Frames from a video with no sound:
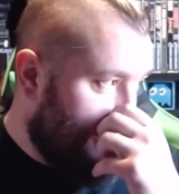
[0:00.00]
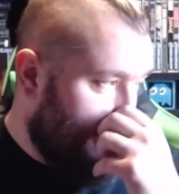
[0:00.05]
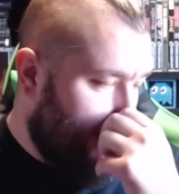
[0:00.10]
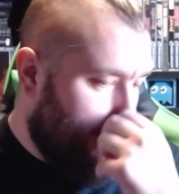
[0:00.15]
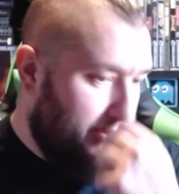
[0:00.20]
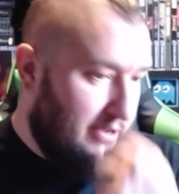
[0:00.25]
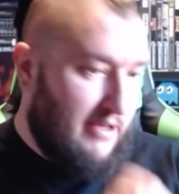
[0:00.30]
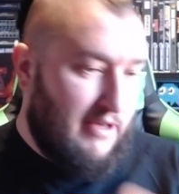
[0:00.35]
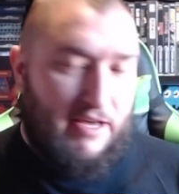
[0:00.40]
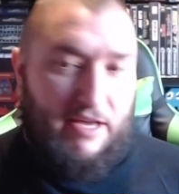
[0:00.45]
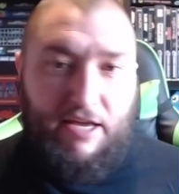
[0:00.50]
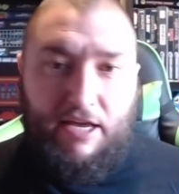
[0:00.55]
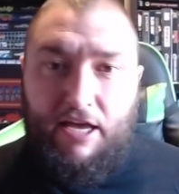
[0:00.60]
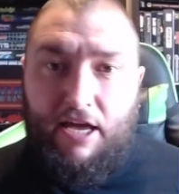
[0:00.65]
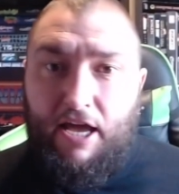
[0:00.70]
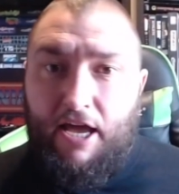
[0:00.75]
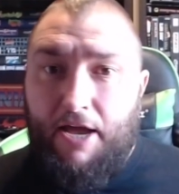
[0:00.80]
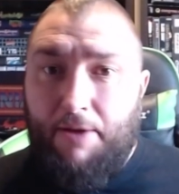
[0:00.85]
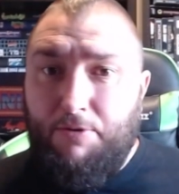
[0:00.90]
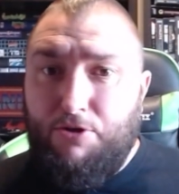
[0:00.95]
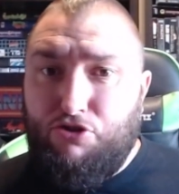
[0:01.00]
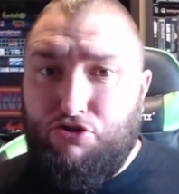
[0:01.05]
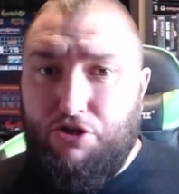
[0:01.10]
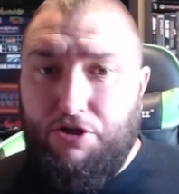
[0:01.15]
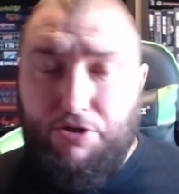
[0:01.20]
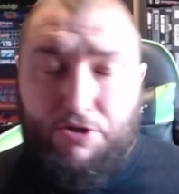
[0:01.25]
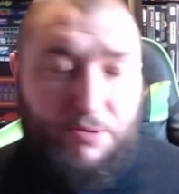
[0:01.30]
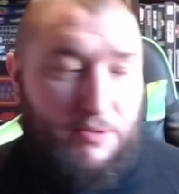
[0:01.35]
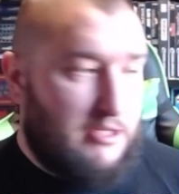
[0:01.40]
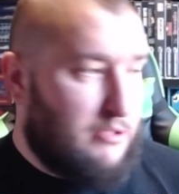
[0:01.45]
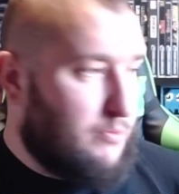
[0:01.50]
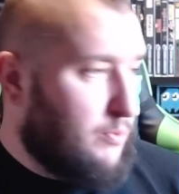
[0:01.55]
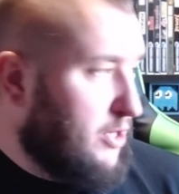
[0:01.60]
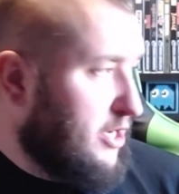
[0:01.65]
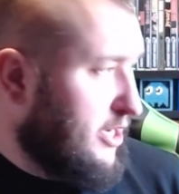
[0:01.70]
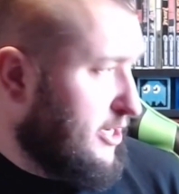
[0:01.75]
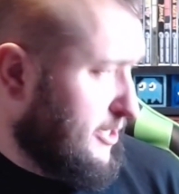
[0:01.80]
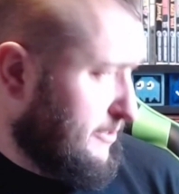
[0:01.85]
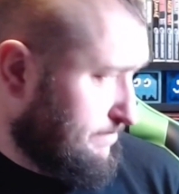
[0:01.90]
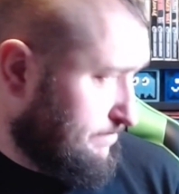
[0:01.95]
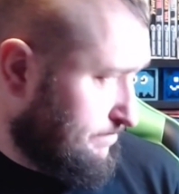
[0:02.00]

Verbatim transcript: So he, he was true to his word.